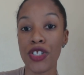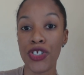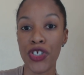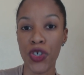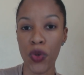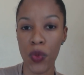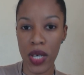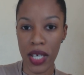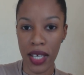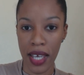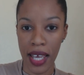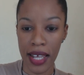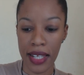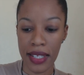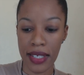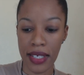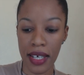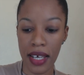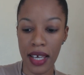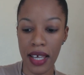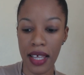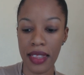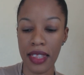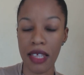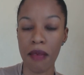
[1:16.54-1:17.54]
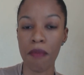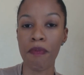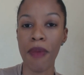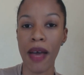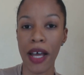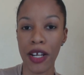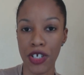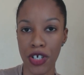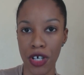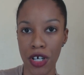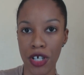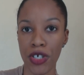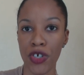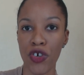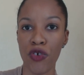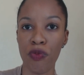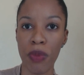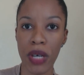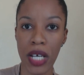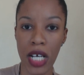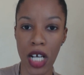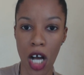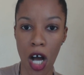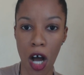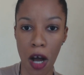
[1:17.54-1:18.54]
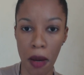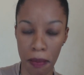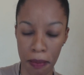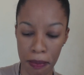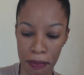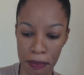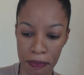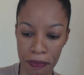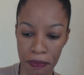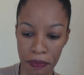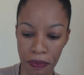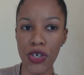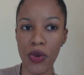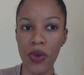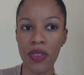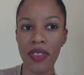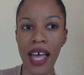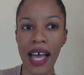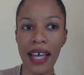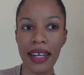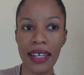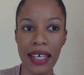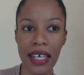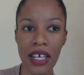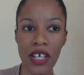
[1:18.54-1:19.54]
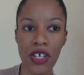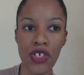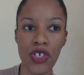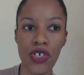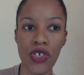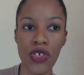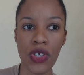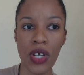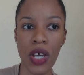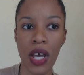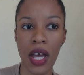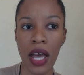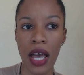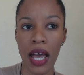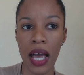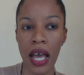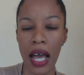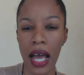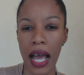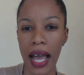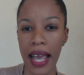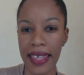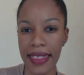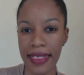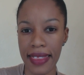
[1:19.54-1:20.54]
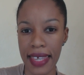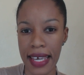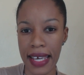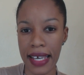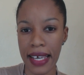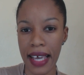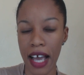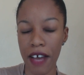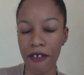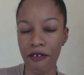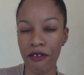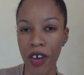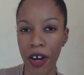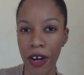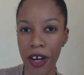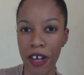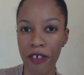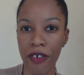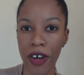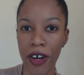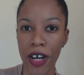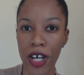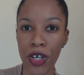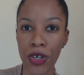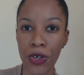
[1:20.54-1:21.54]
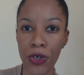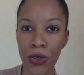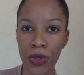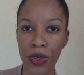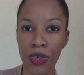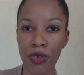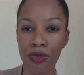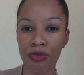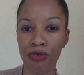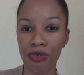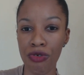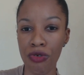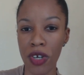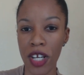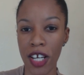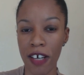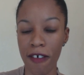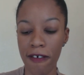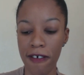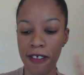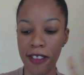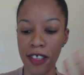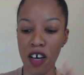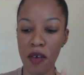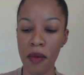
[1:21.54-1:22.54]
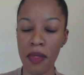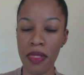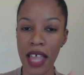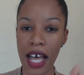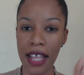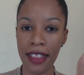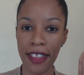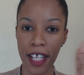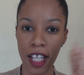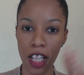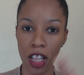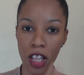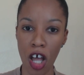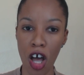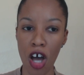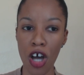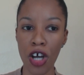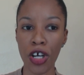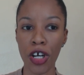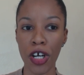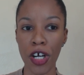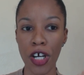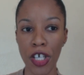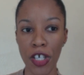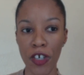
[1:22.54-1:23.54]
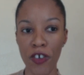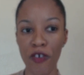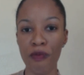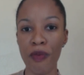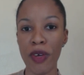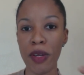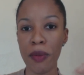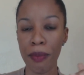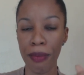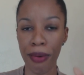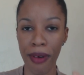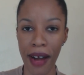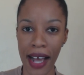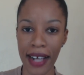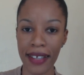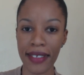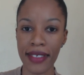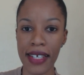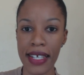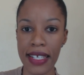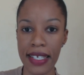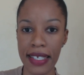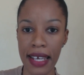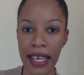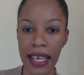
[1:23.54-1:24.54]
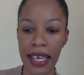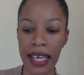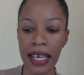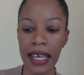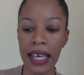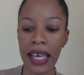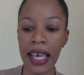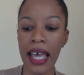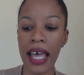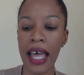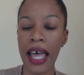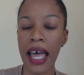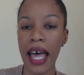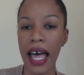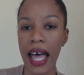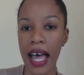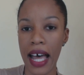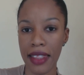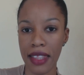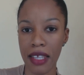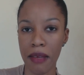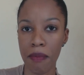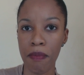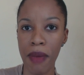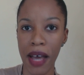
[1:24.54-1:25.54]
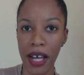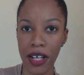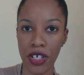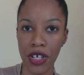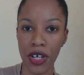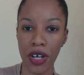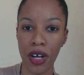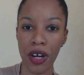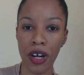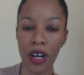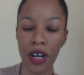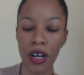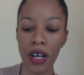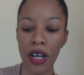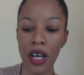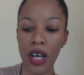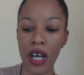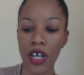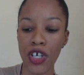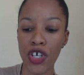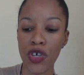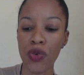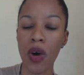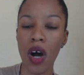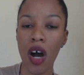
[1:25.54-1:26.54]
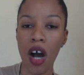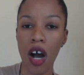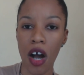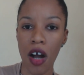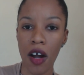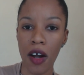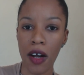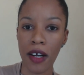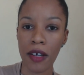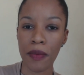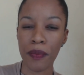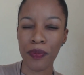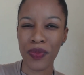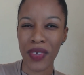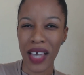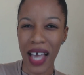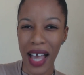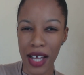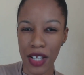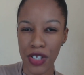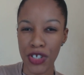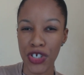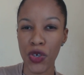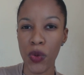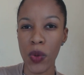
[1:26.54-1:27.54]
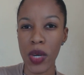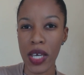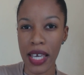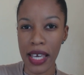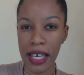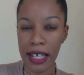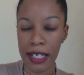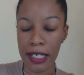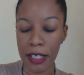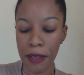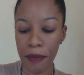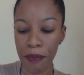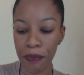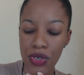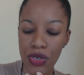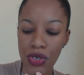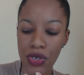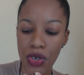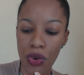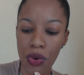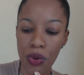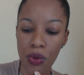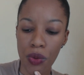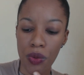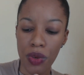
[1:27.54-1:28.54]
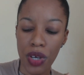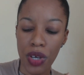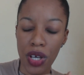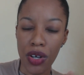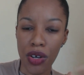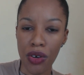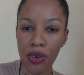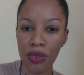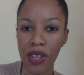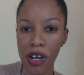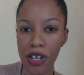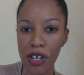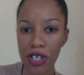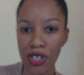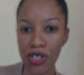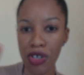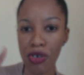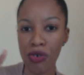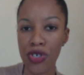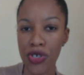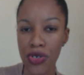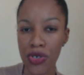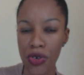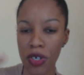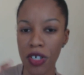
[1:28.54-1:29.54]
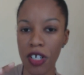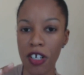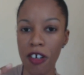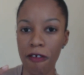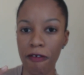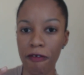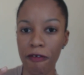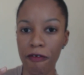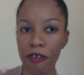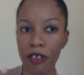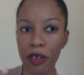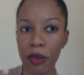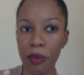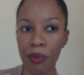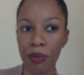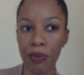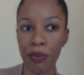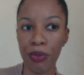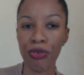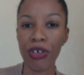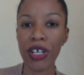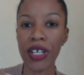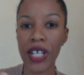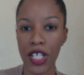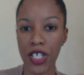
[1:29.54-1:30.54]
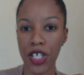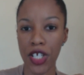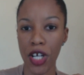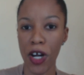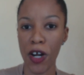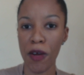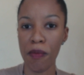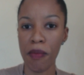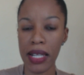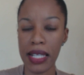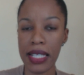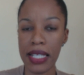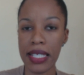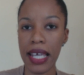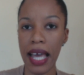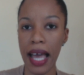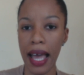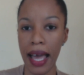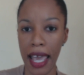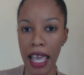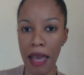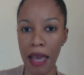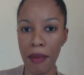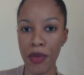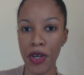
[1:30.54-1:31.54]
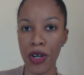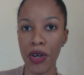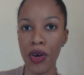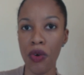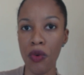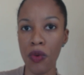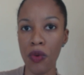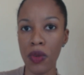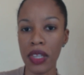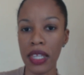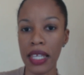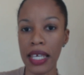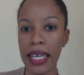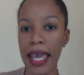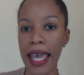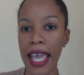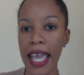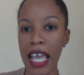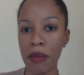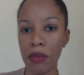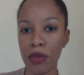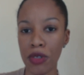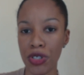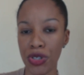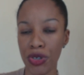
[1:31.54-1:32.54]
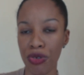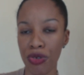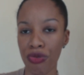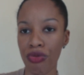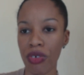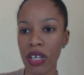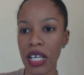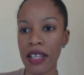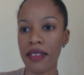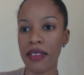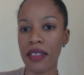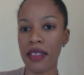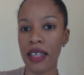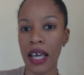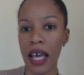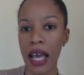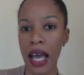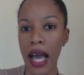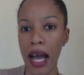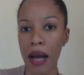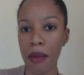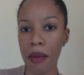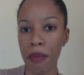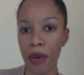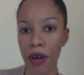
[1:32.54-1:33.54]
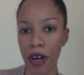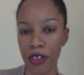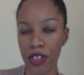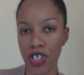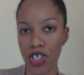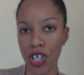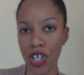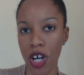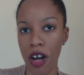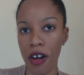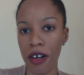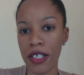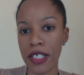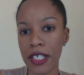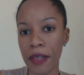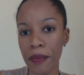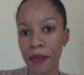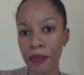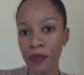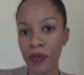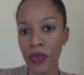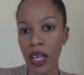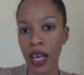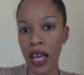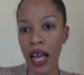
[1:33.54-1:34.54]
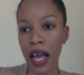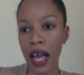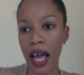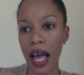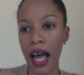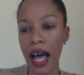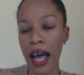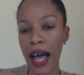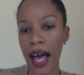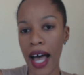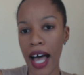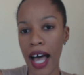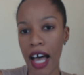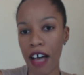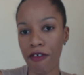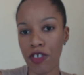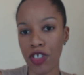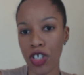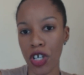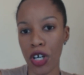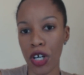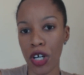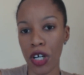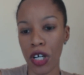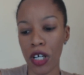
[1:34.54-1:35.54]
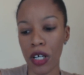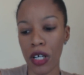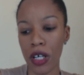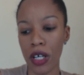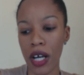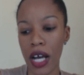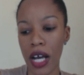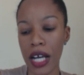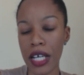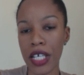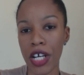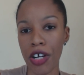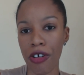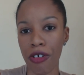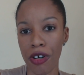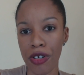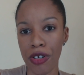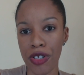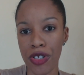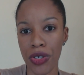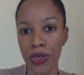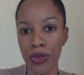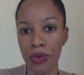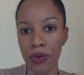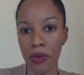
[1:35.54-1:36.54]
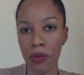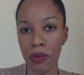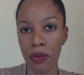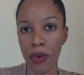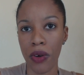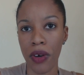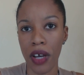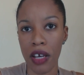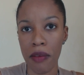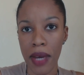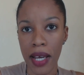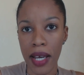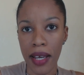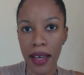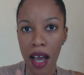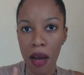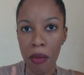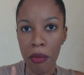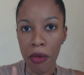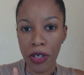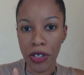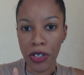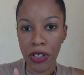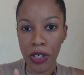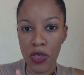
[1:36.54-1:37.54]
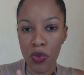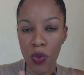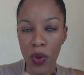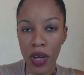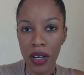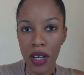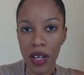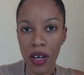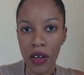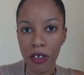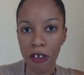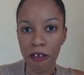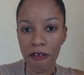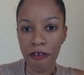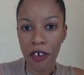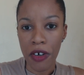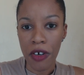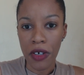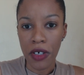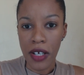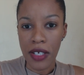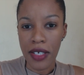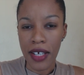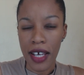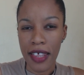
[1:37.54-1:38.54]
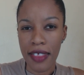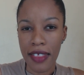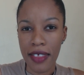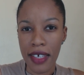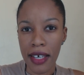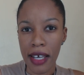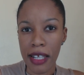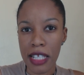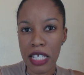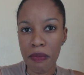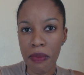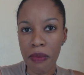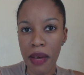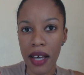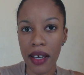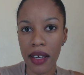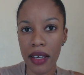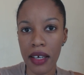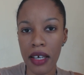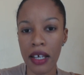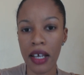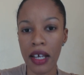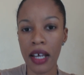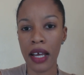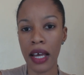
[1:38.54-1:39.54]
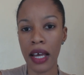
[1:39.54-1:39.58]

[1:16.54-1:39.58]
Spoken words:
doing it, the better you become. So that is, I think, a very, very good rule of thumb, that the longer you've been practicing, the better you are at doing it. So, there's no sort of predetermined time. You're only able to read a birth chart after a year or two. Okay, my camera just went out of focus. I think it's back